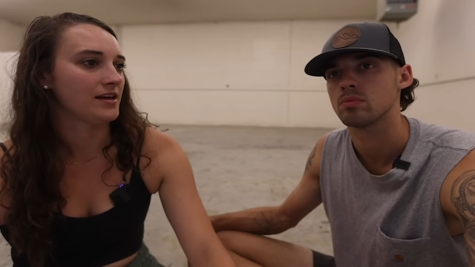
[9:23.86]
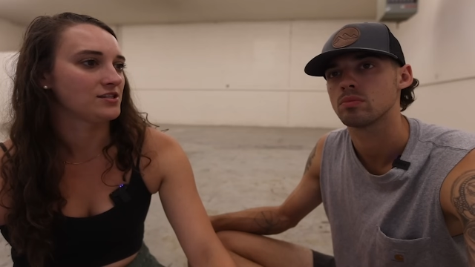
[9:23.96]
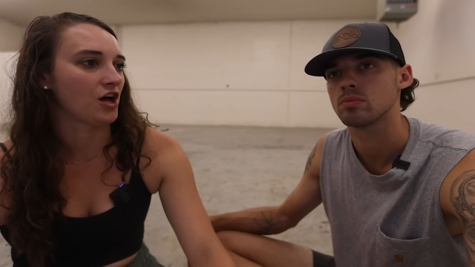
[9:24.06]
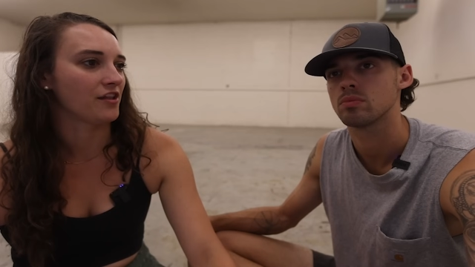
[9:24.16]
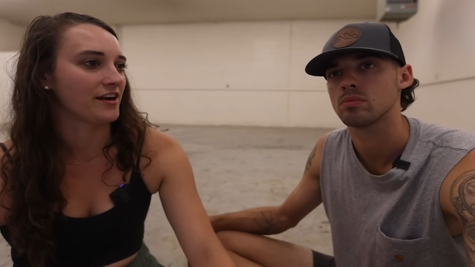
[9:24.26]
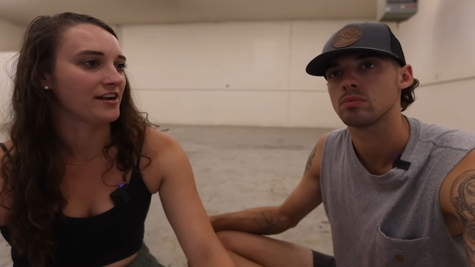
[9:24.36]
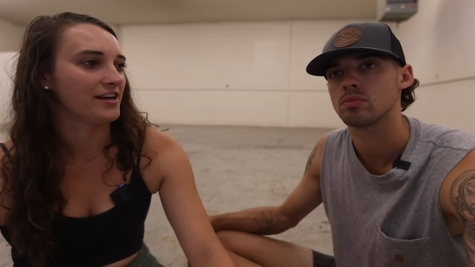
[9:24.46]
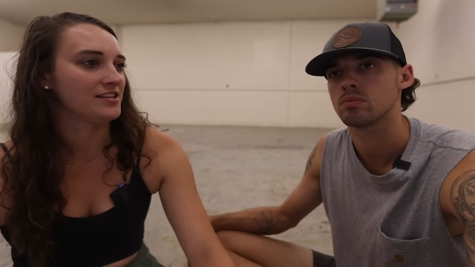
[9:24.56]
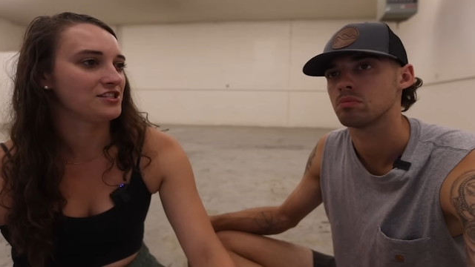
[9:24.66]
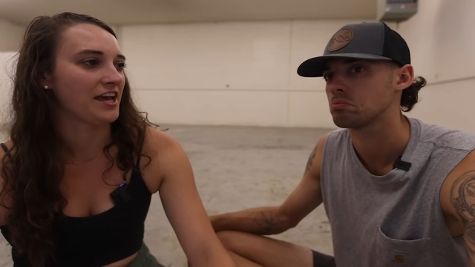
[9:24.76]
Speaker 1: a dollar on
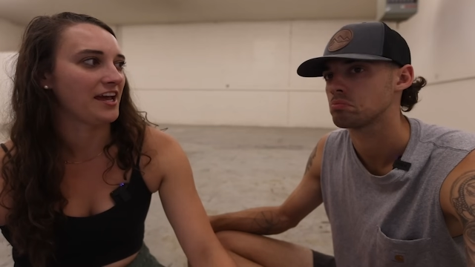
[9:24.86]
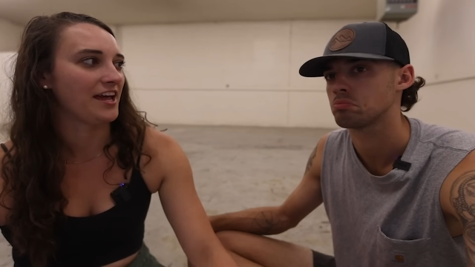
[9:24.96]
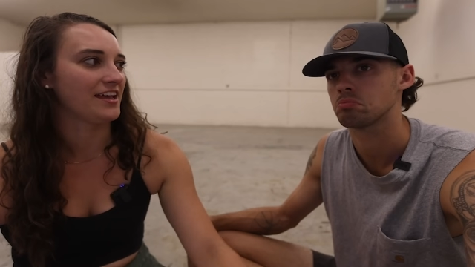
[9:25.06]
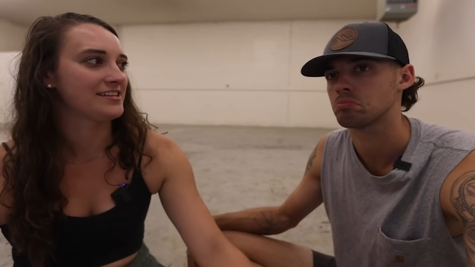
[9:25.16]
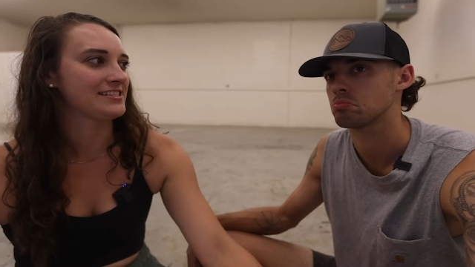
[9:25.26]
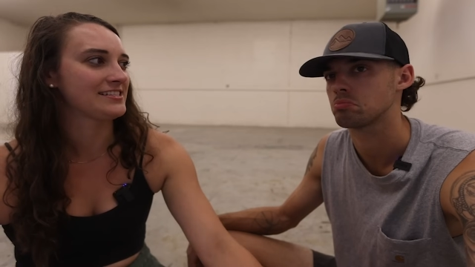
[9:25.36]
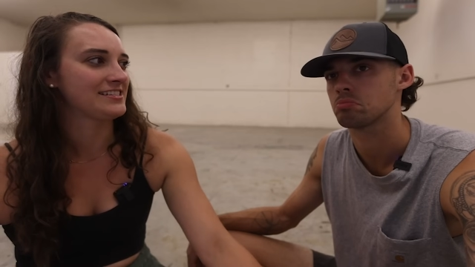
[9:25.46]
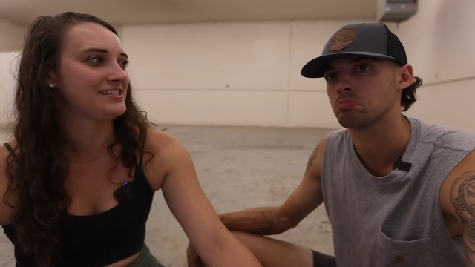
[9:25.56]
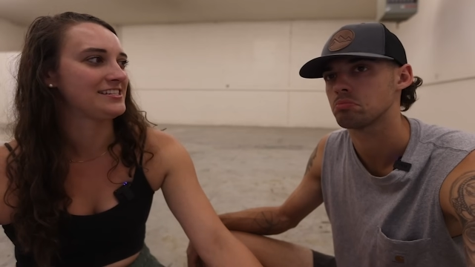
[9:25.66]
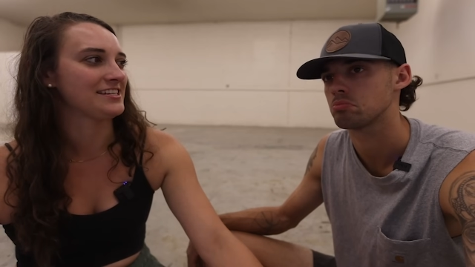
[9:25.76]
it. Jay,
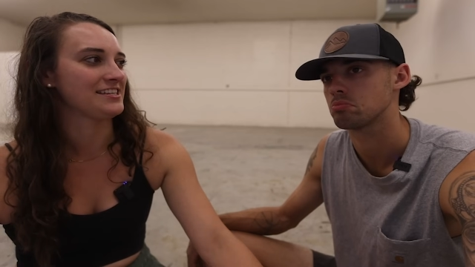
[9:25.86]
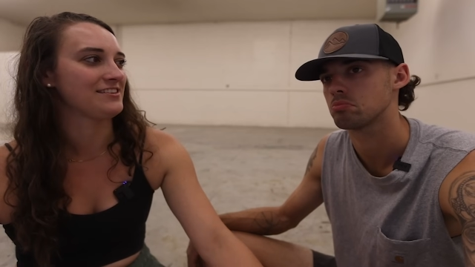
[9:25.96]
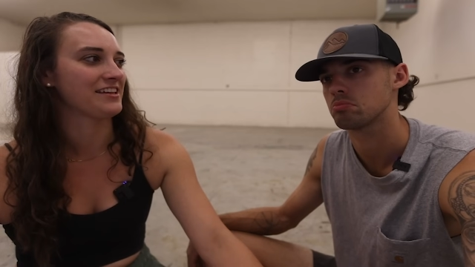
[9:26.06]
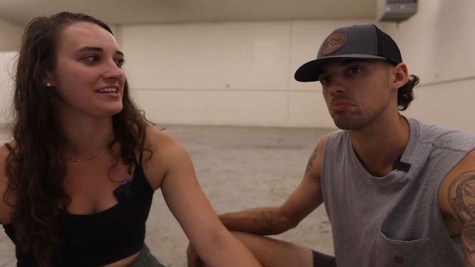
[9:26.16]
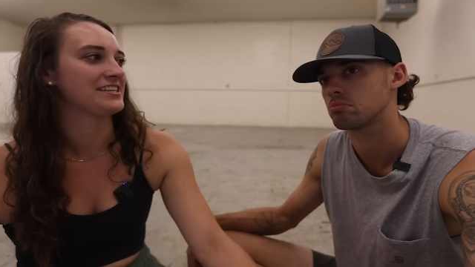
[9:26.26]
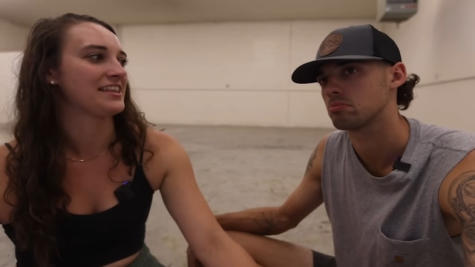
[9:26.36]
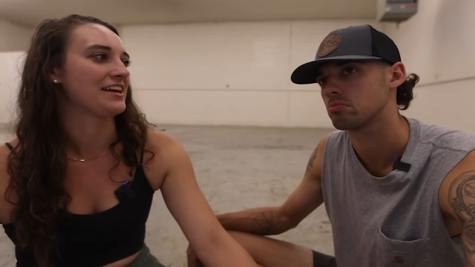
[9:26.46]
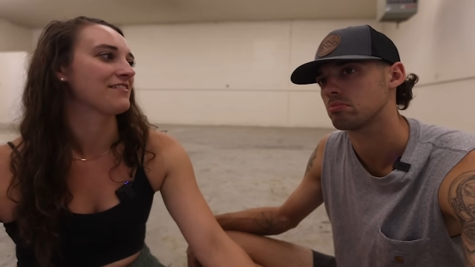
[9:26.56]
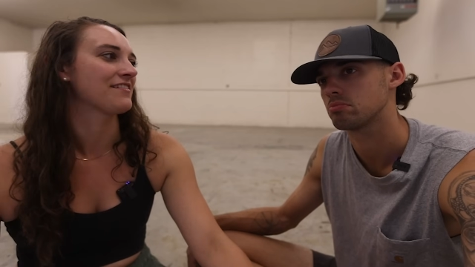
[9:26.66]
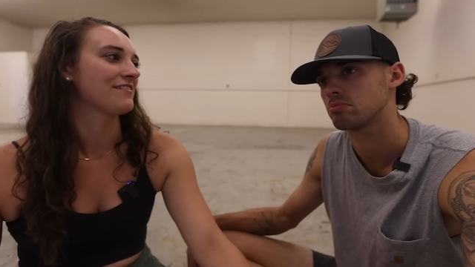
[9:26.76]
you like to
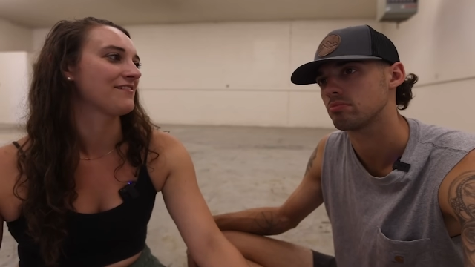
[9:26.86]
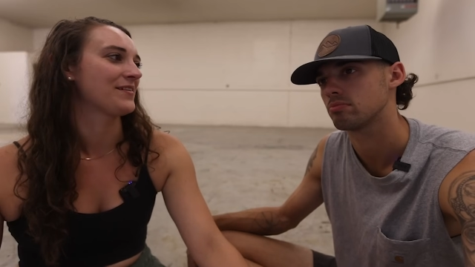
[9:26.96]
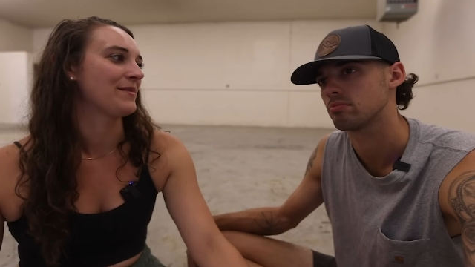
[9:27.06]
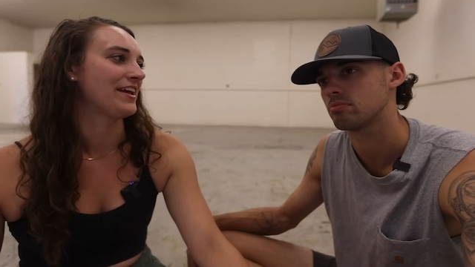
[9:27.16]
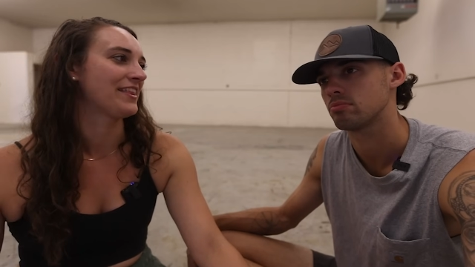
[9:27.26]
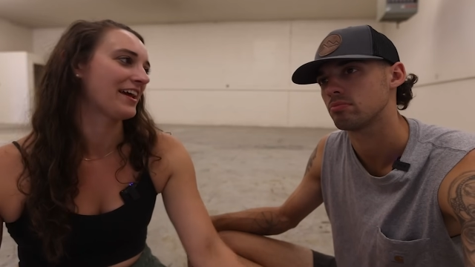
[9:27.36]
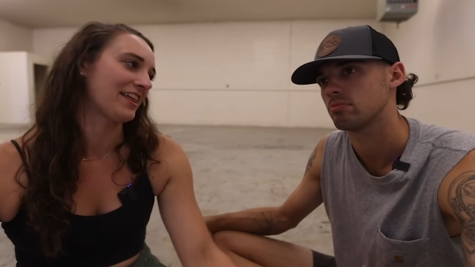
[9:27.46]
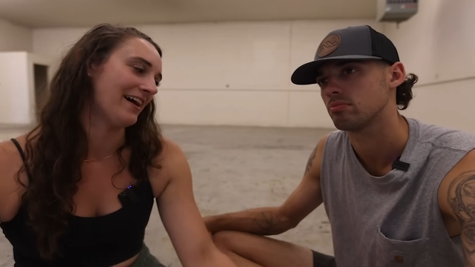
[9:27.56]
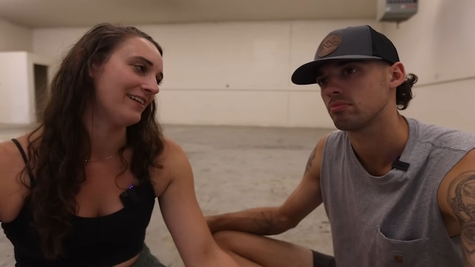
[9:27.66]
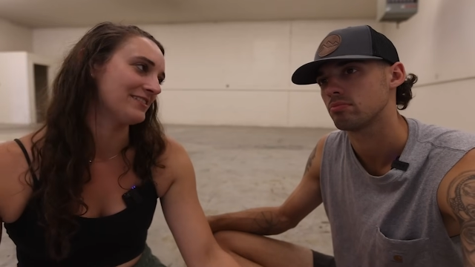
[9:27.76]
think we made like a
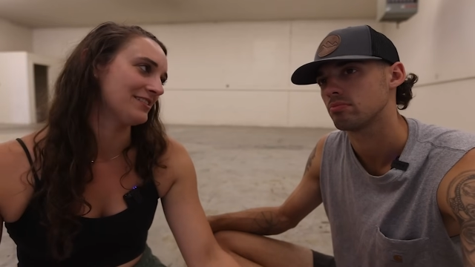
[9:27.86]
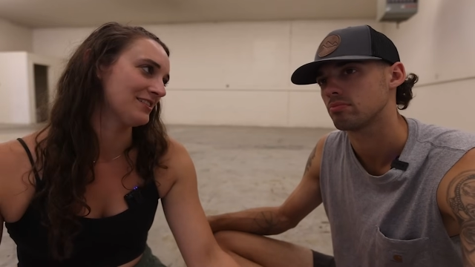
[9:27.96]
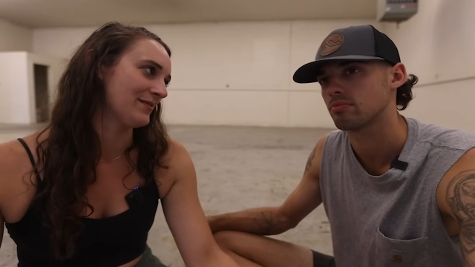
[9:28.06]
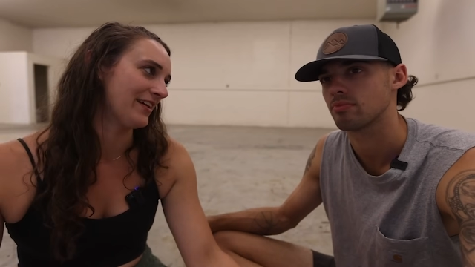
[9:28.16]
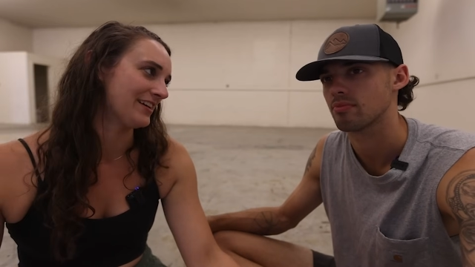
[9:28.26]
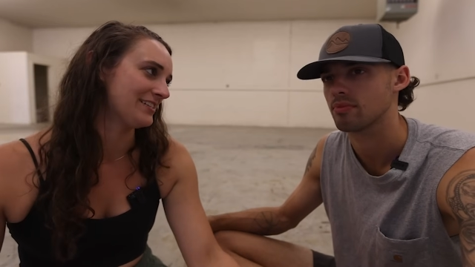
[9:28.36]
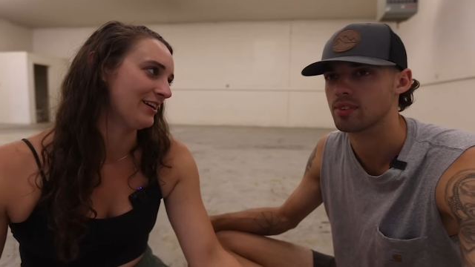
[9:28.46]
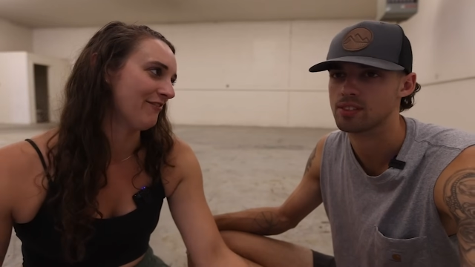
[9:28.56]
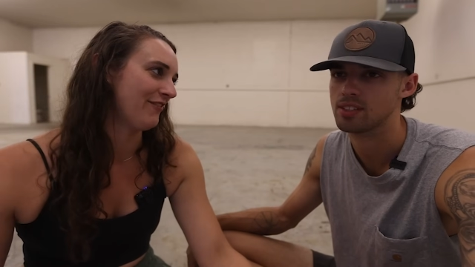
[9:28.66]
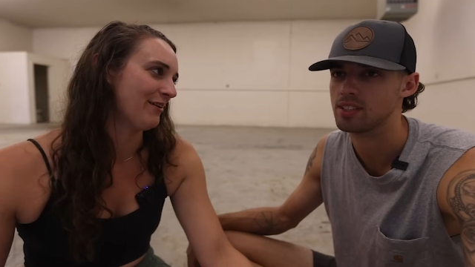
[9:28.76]
thousand just to make
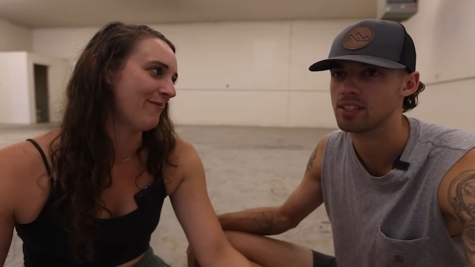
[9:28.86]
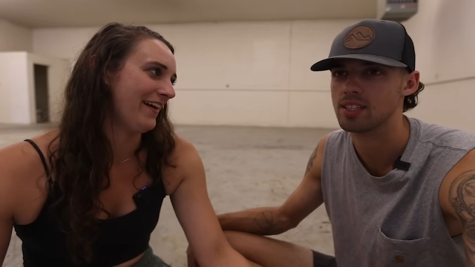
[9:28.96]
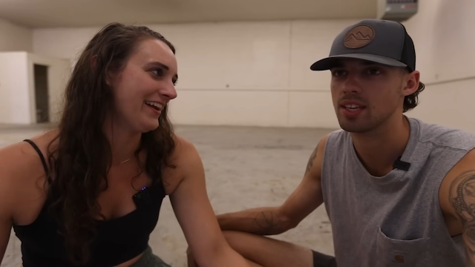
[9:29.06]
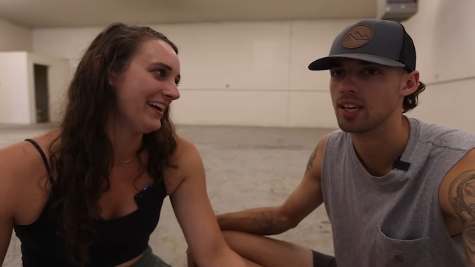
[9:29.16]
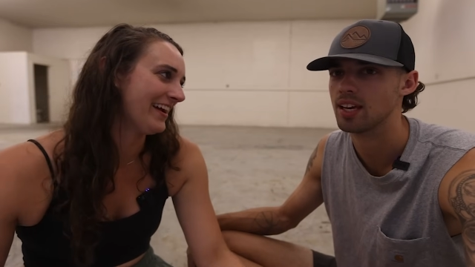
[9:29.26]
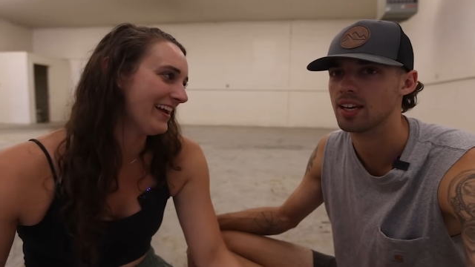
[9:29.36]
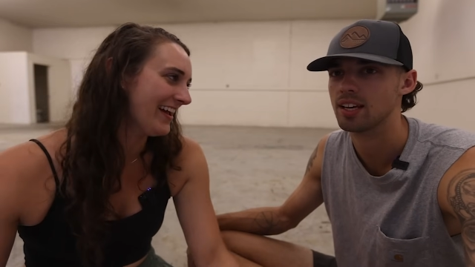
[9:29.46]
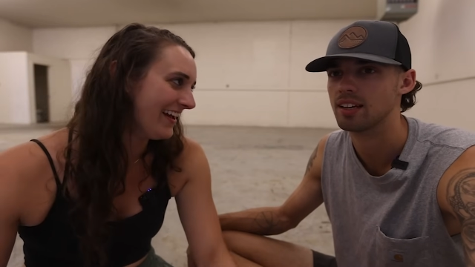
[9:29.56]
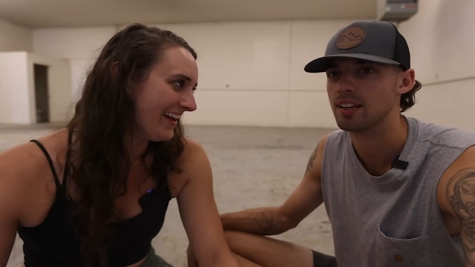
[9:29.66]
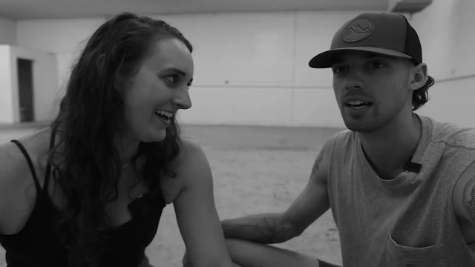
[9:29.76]
yourself feel better. Yeah,